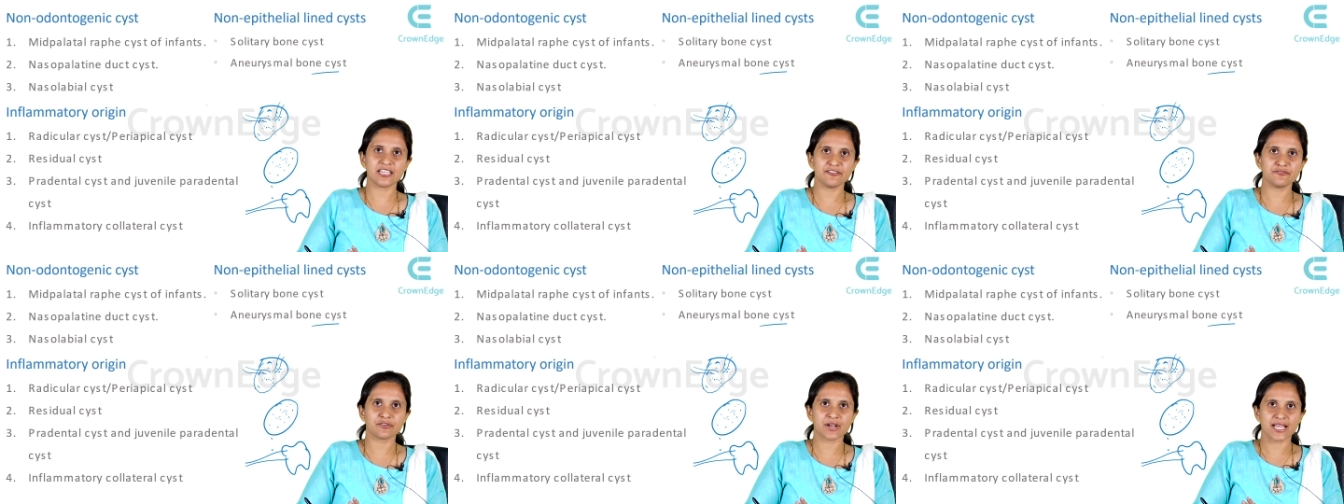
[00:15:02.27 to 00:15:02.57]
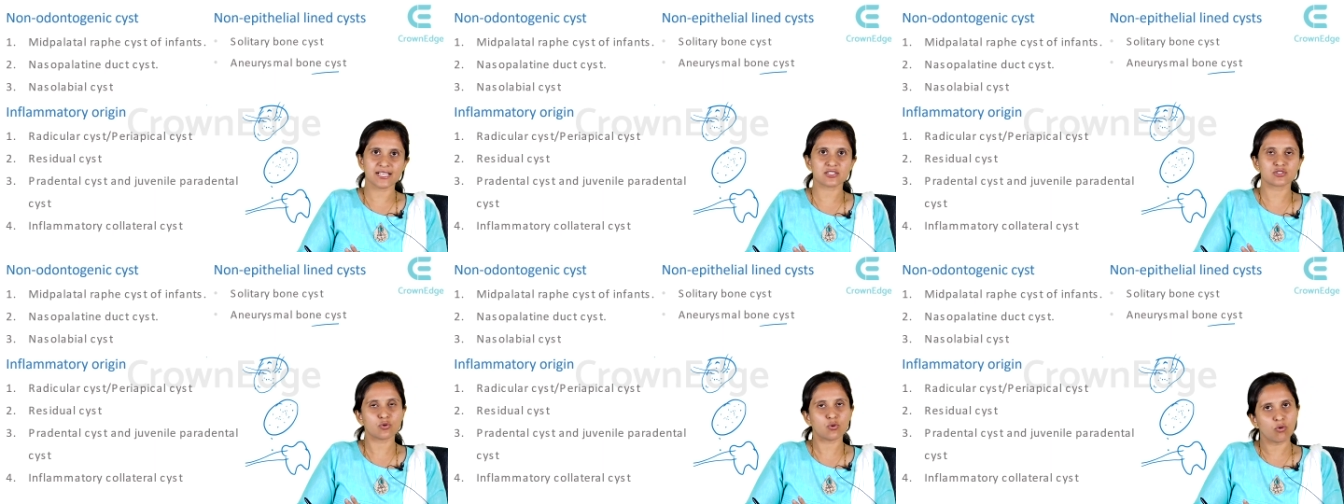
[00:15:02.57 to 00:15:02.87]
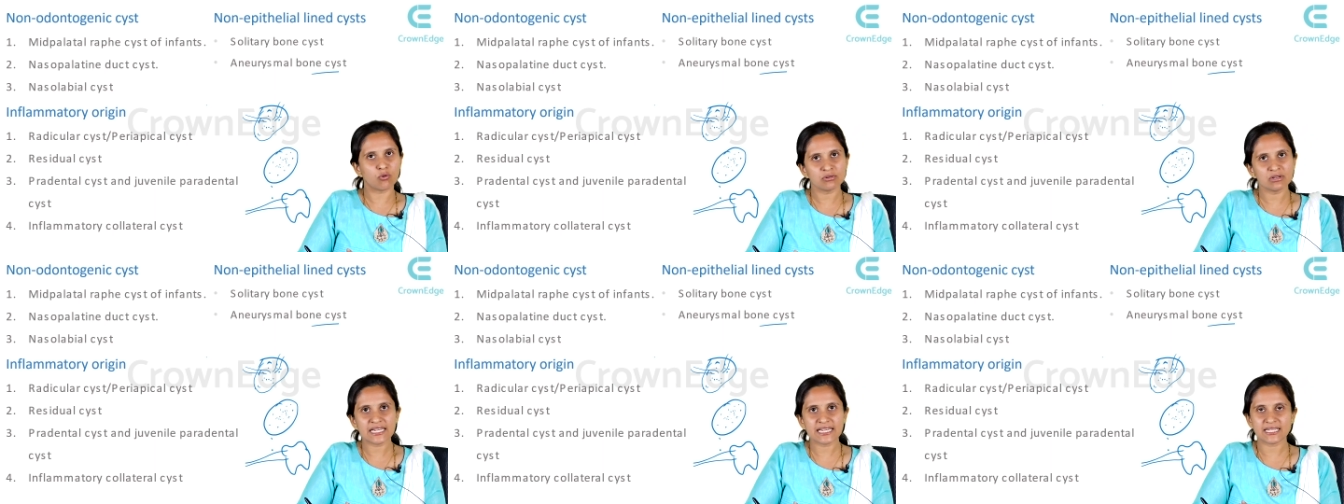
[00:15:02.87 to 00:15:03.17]
give rise to
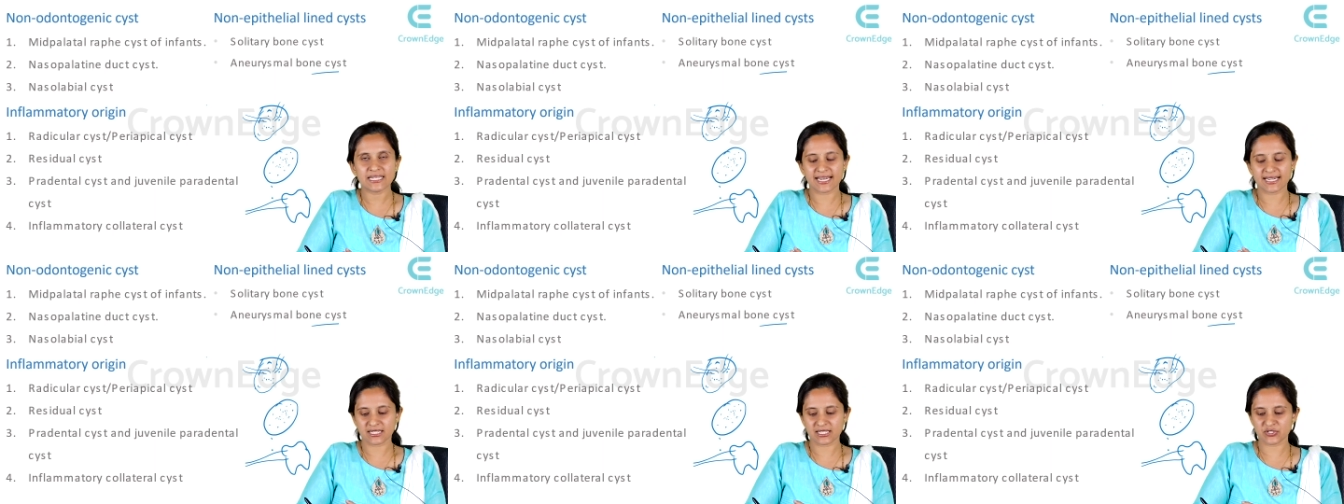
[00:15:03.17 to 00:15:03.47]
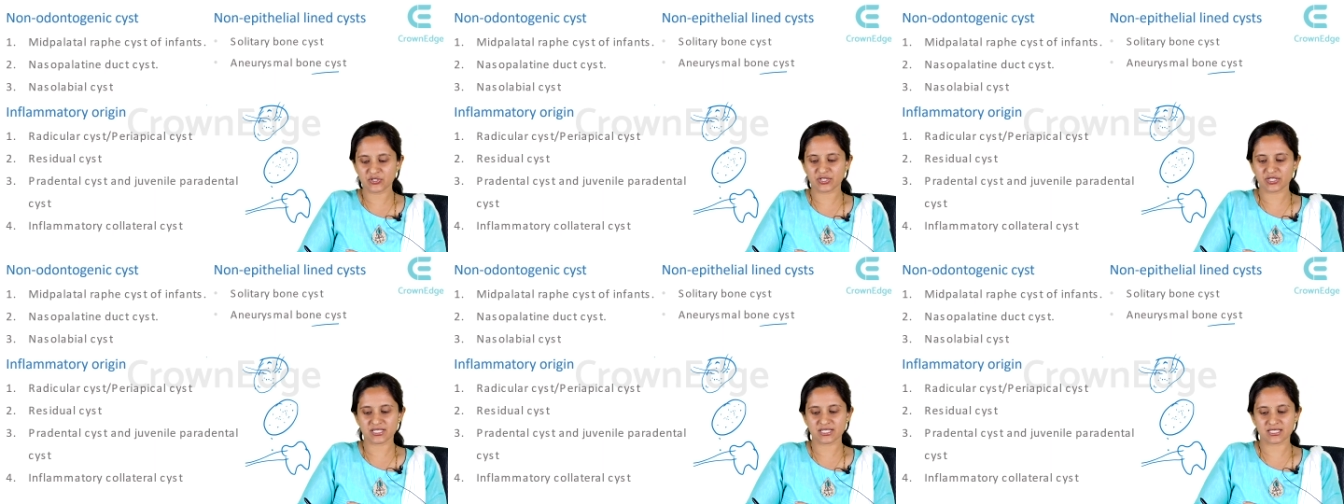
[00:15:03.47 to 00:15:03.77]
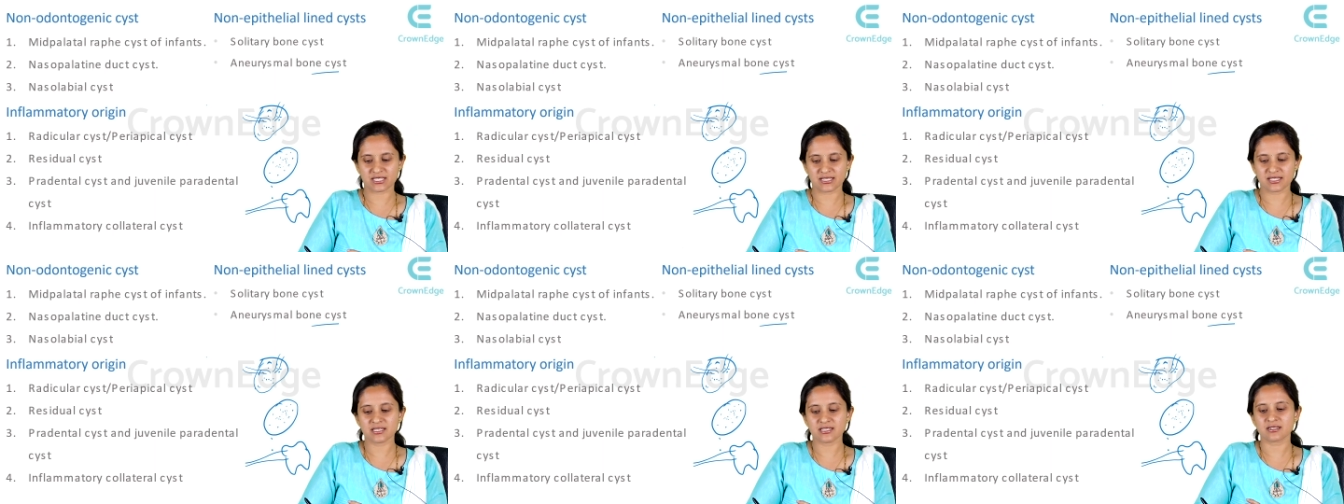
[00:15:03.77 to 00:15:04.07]
only dentigerous
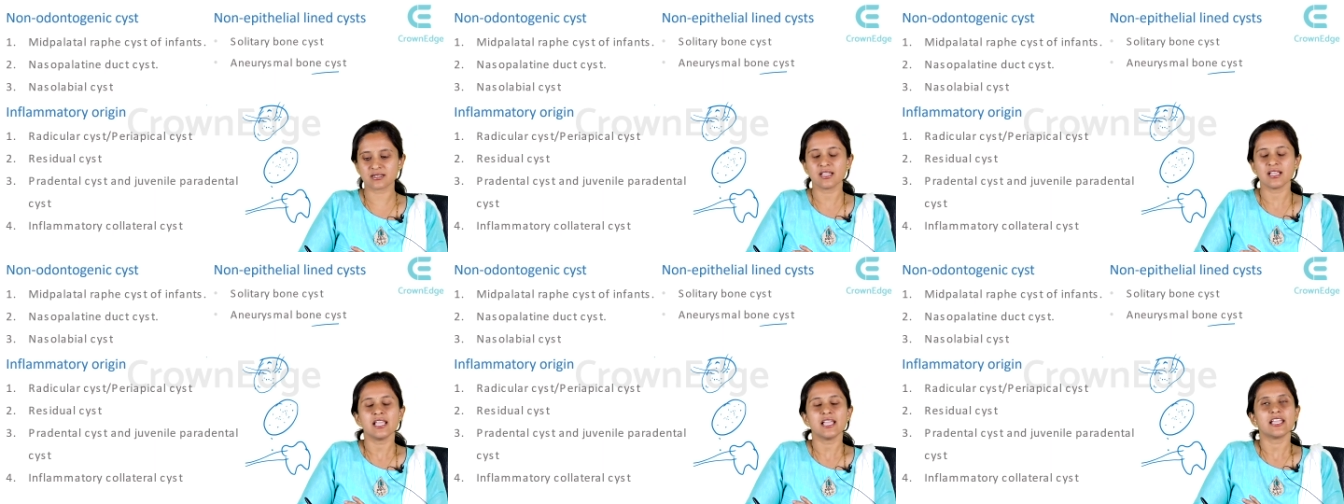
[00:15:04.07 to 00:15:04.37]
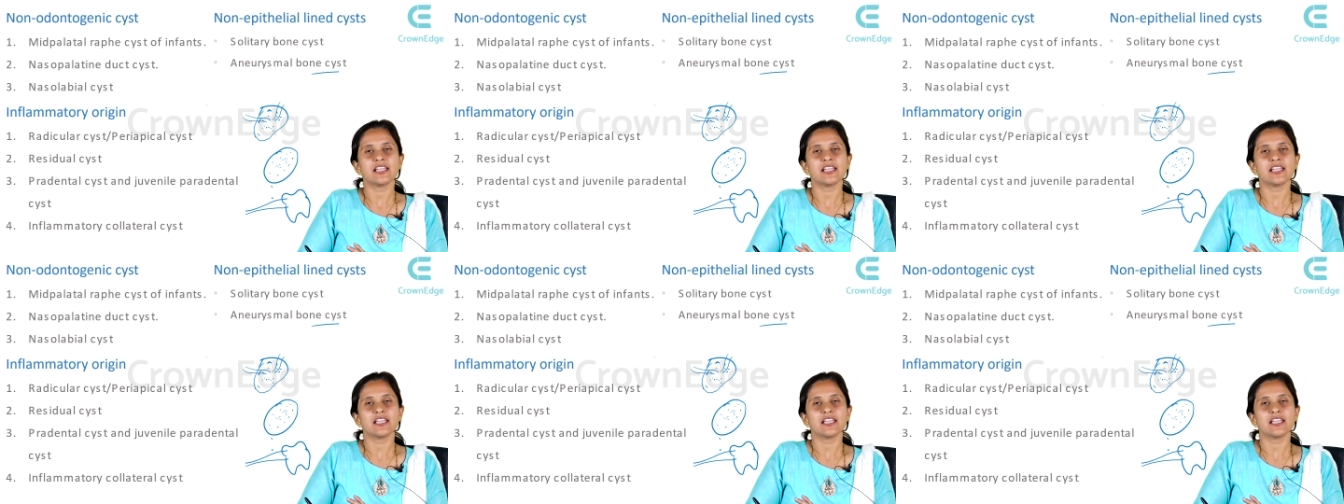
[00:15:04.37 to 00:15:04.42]
cysts.